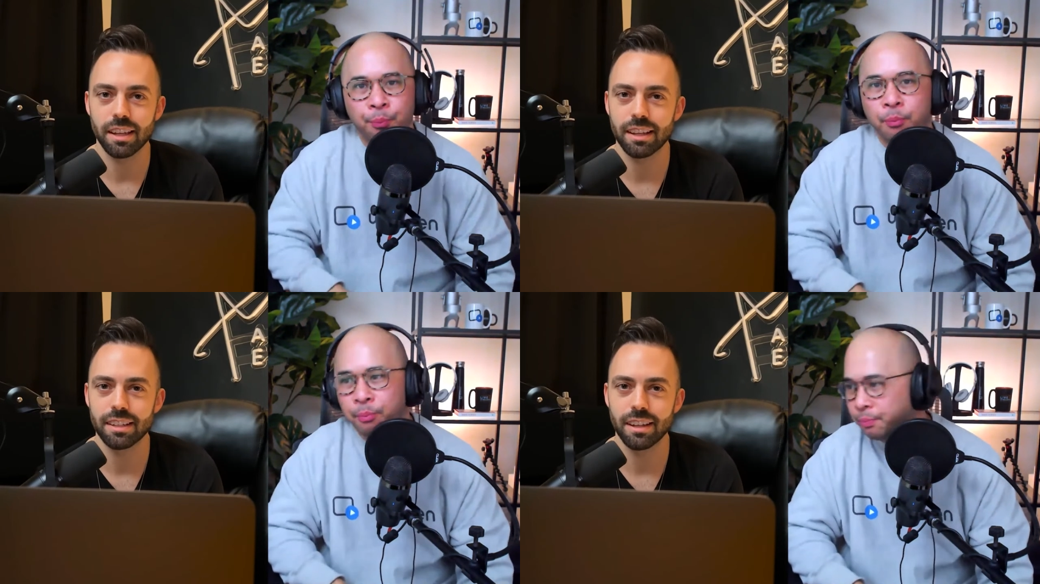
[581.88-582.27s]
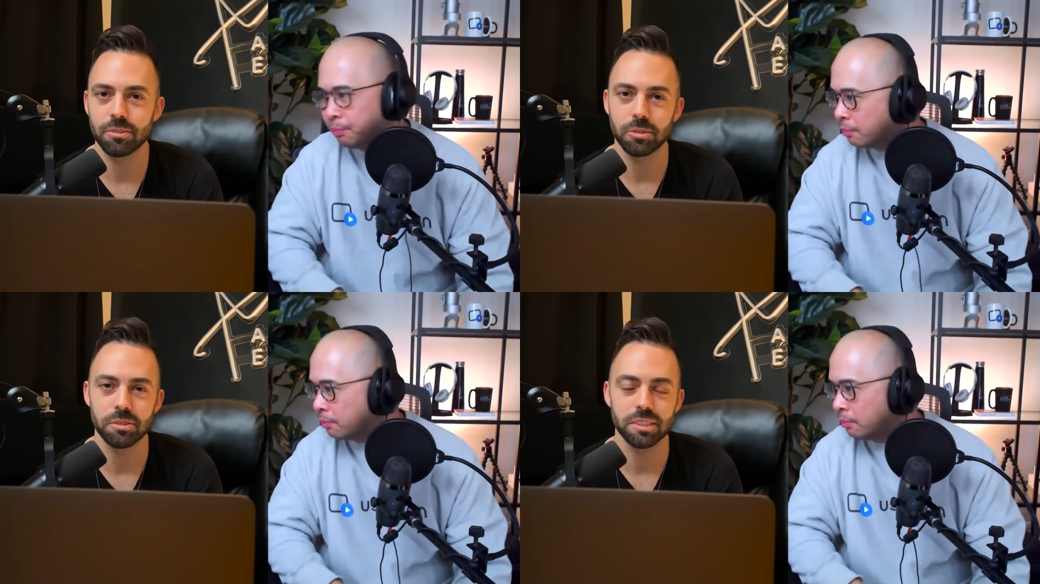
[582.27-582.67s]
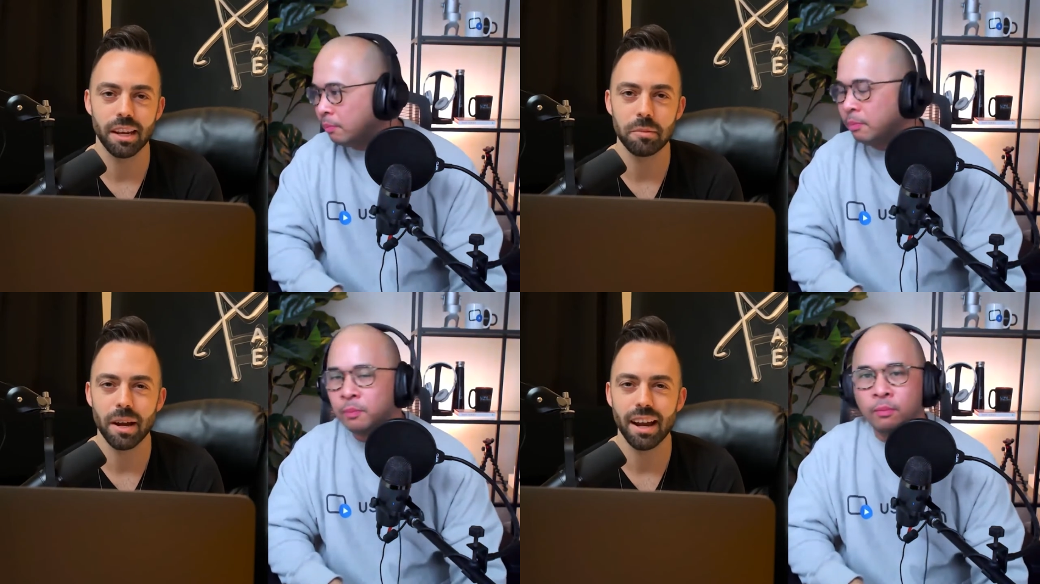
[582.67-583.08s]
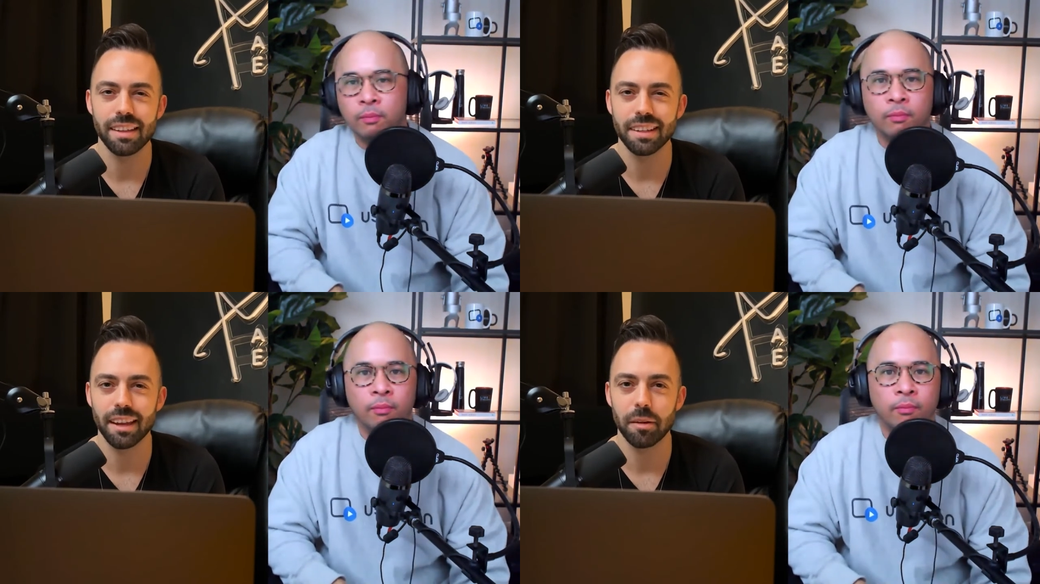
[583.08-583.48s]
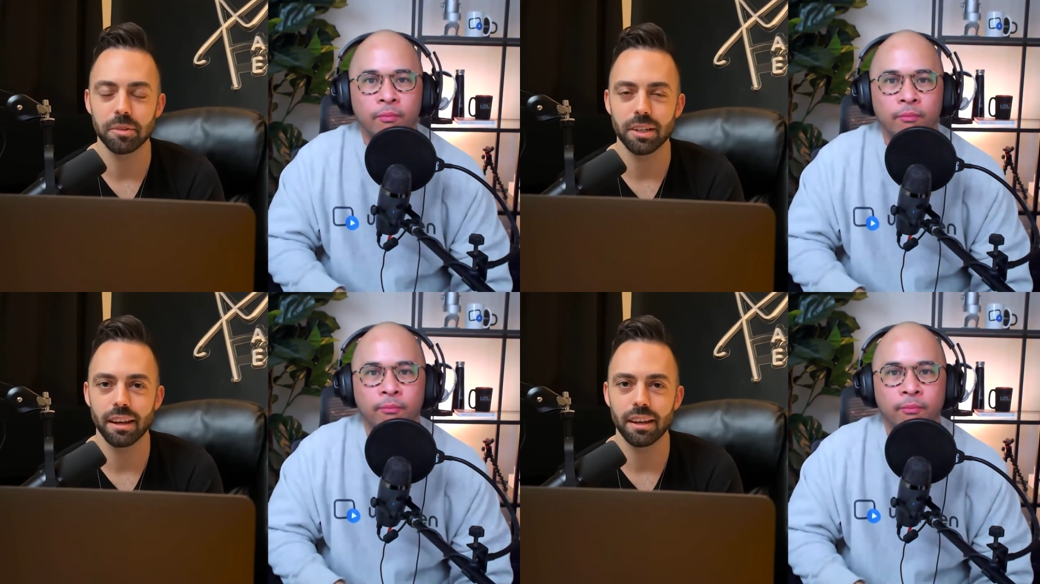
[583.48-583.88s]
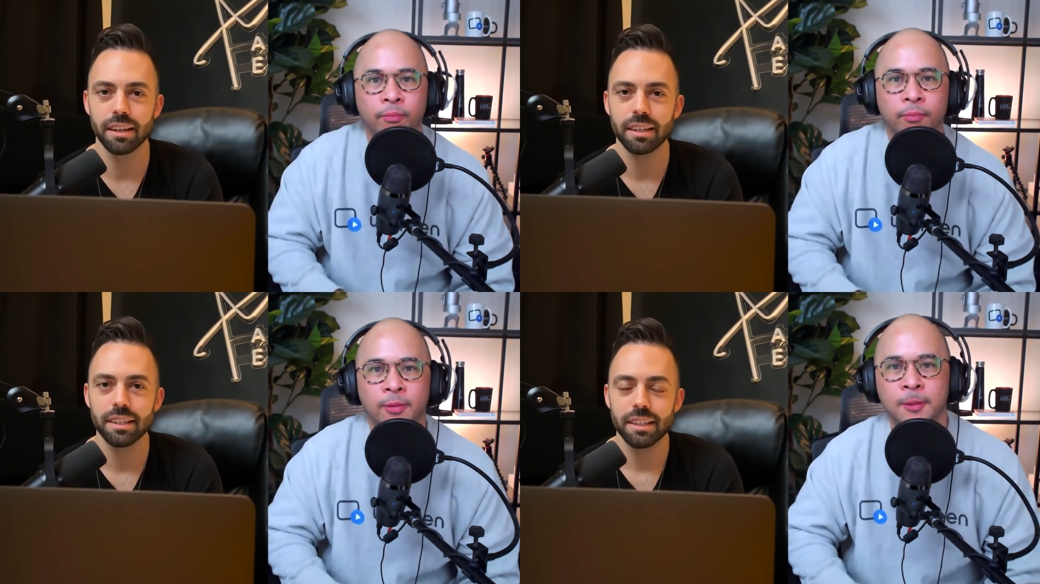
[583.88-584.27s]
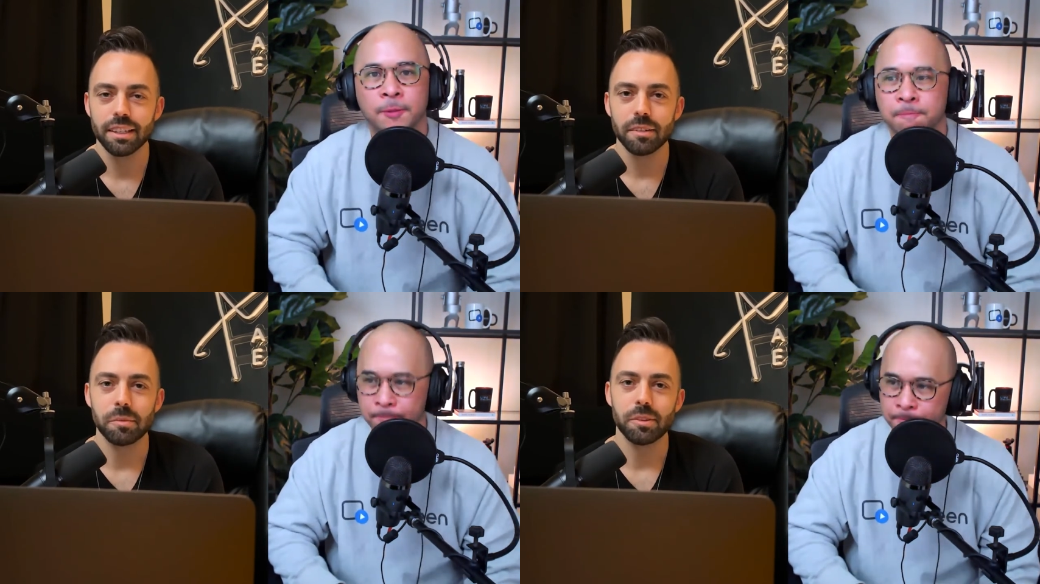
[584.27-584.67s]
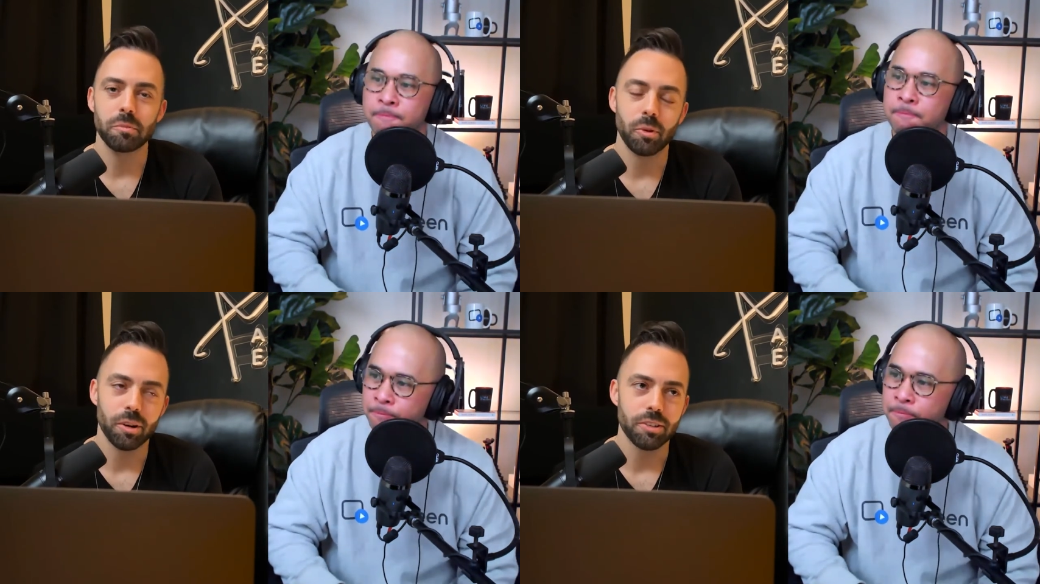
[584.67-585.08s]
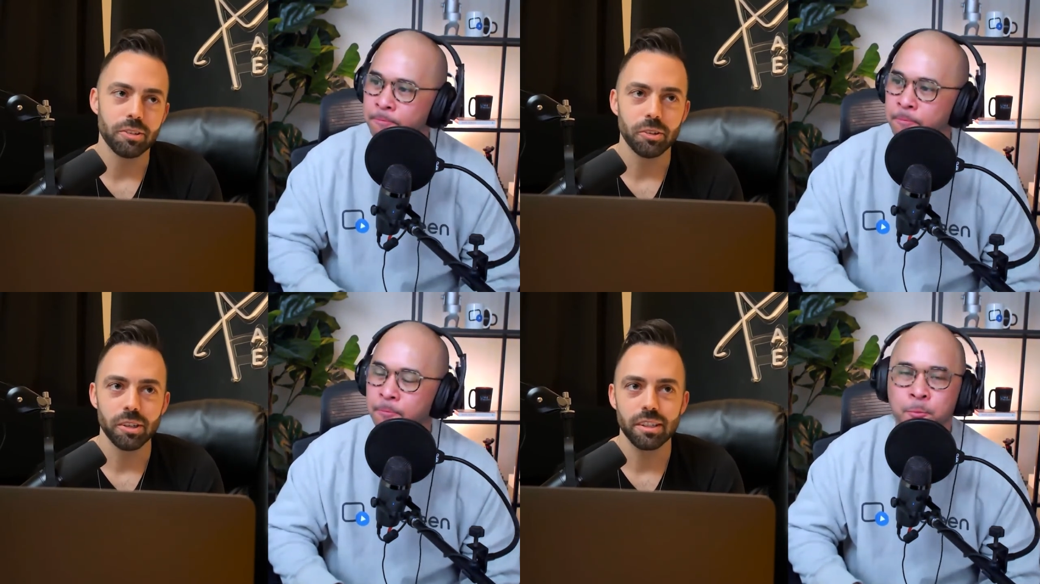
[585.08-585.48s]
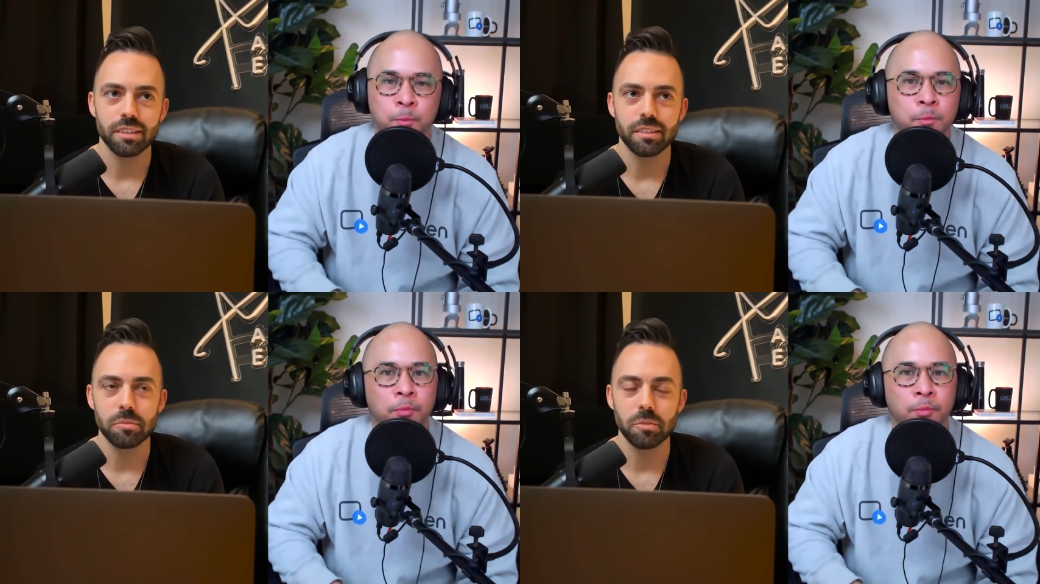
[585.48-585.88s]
Speaker 1: I did, I was always kind of the behind the camera guy, but the more you do it and the